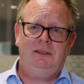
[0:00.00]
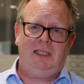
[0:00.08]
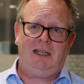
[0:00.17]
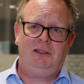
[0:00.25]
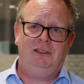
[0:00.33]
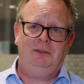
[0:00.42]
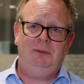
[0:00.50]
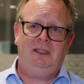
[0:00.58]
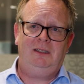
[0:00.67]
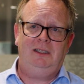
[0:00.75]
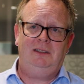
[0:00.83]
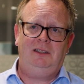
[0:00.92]
That costs me
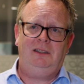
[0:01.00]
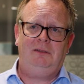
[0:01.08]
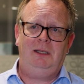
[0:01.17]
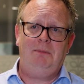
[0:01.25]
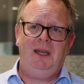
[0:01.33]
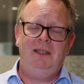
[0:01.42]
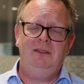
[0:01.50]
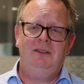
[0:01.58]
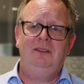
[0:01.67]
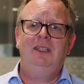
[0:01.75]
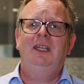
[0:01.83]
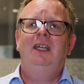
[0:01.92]
33 pence.